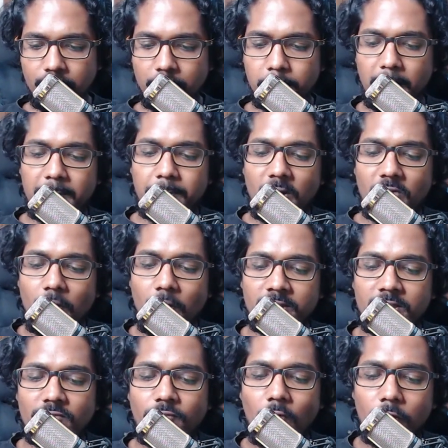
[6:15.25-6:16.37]
By
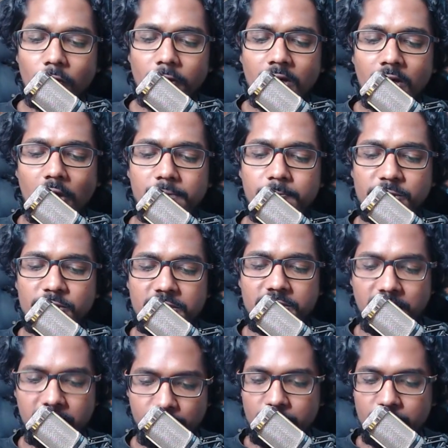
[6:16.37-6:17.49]
performing the following auspicious
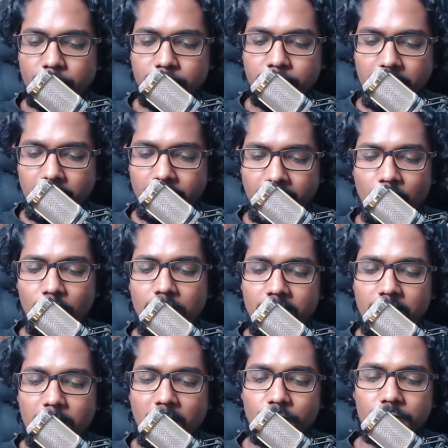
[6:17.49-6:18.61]
deeds, which we will now
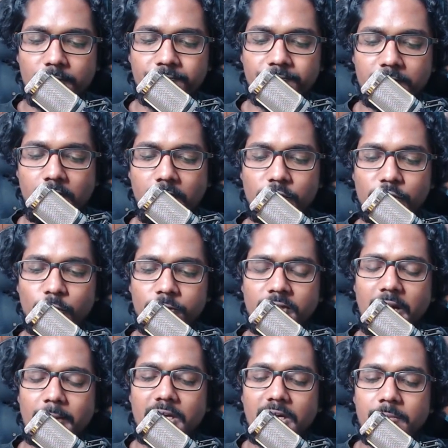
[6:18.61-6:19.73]
learn about a
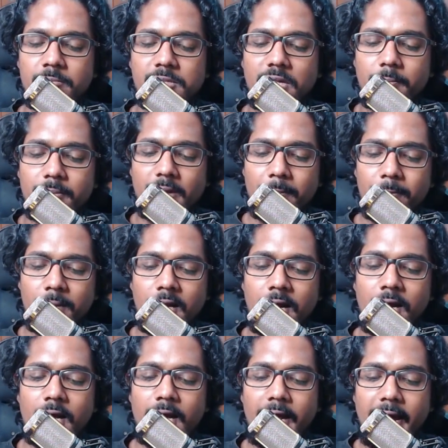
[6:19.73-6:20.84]
Shudra becomes a
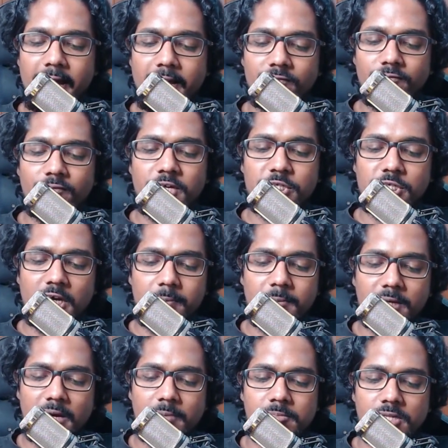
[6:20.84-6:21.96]
Brahmana and a Vaishya
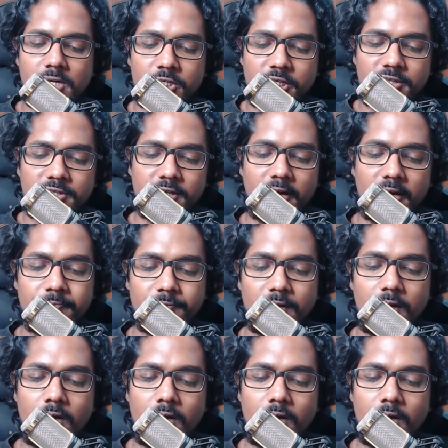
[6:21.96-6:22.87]
becomes a Kshatriya.